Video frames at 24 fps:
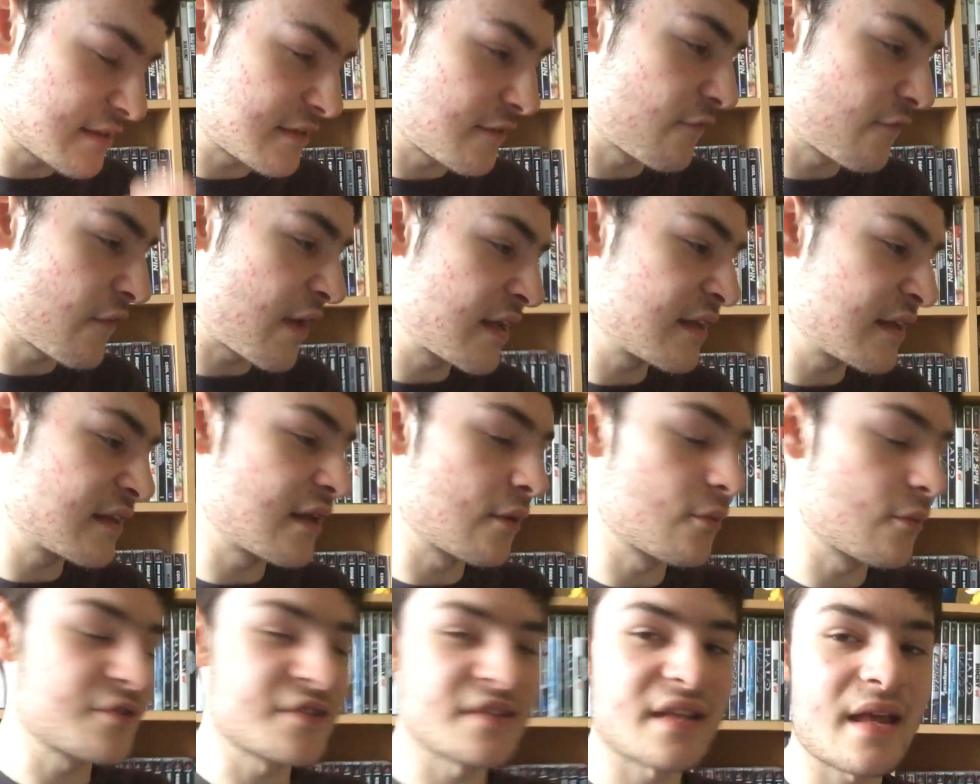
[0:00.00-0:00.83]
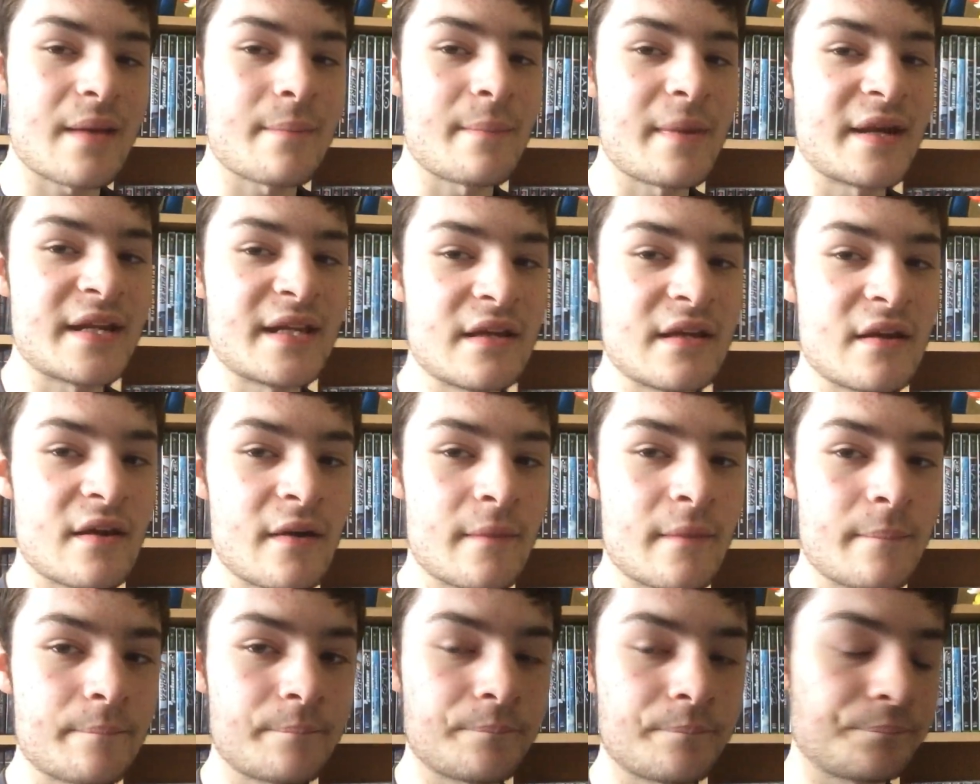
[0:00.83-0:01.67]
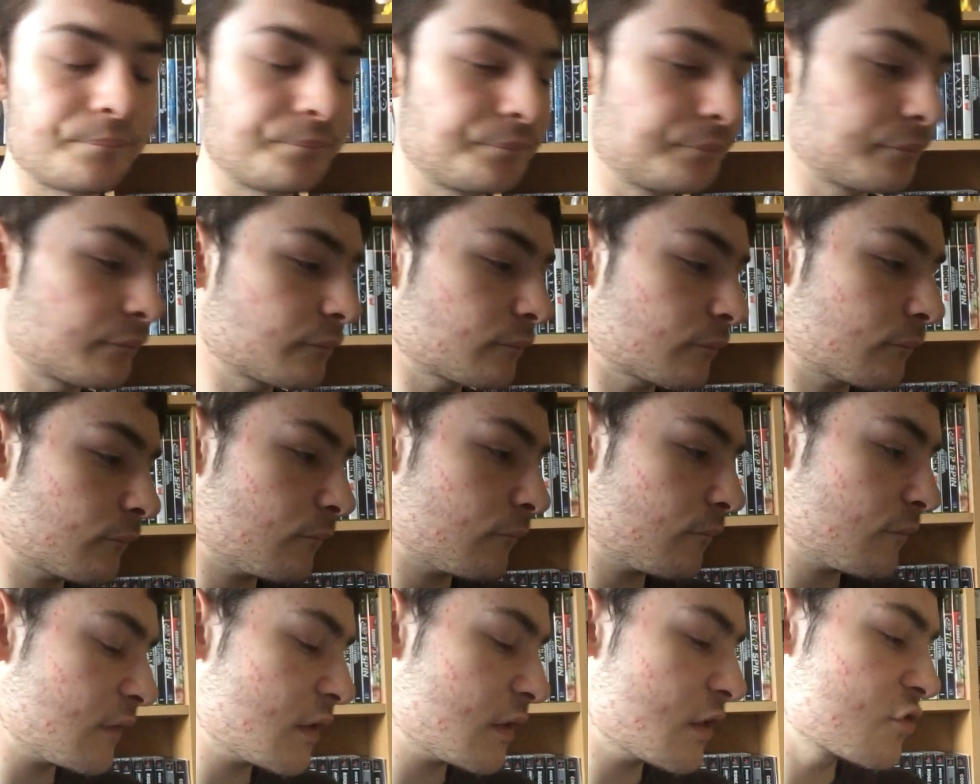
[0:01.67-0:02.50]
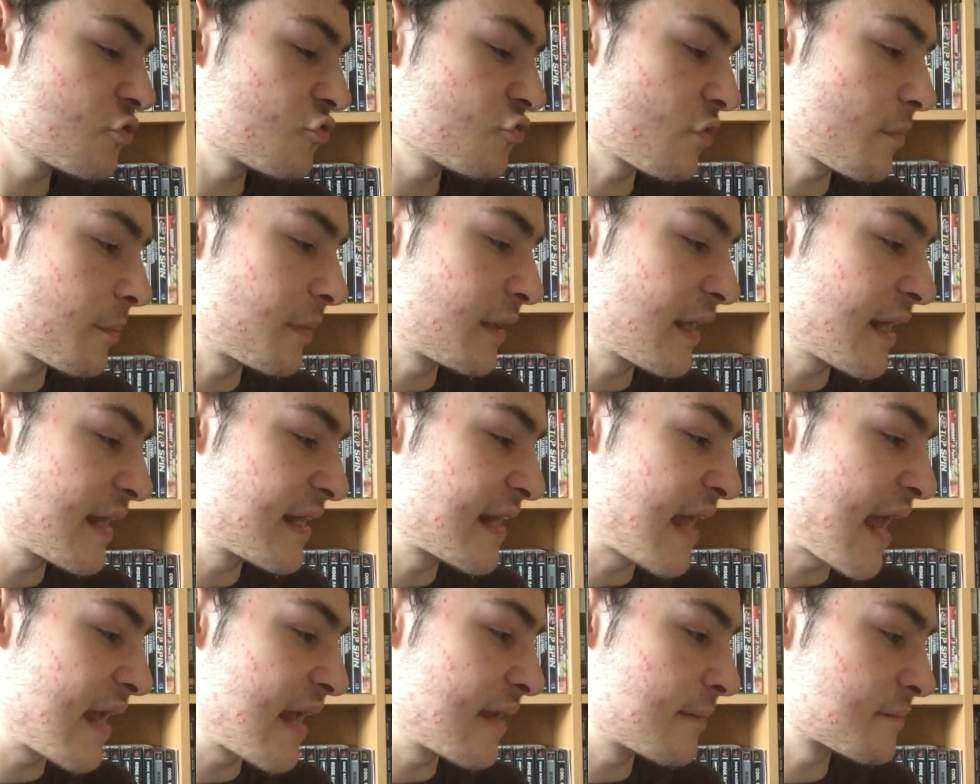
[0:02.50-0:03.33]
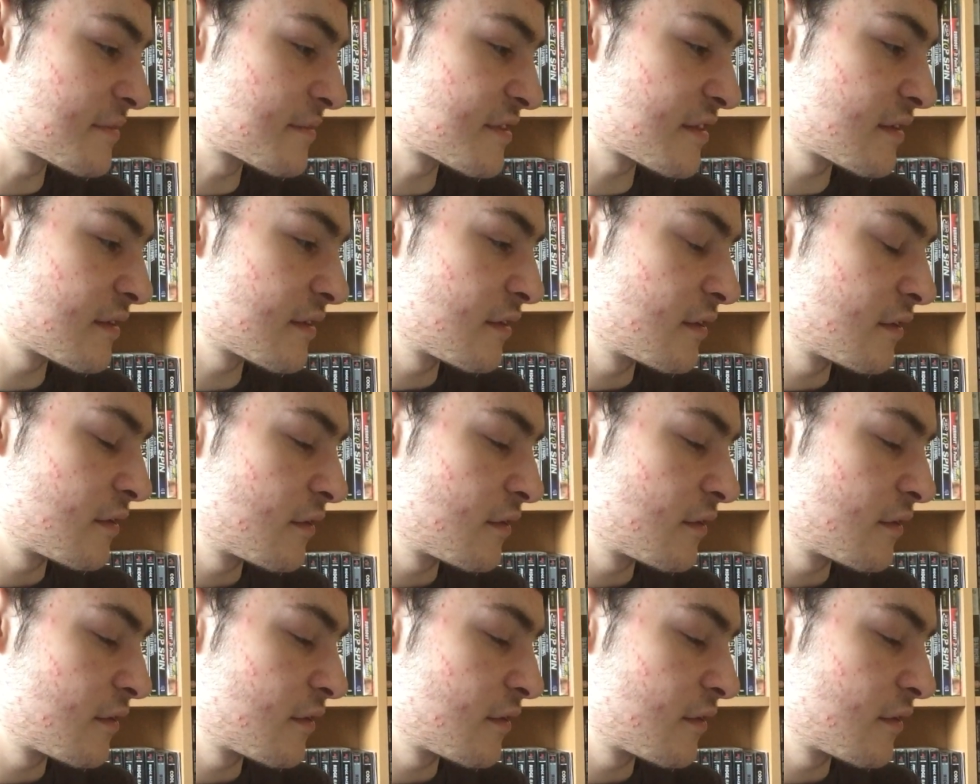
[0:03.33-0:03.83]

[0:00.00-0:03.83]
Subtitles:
this event. There wasn't that many AAA games,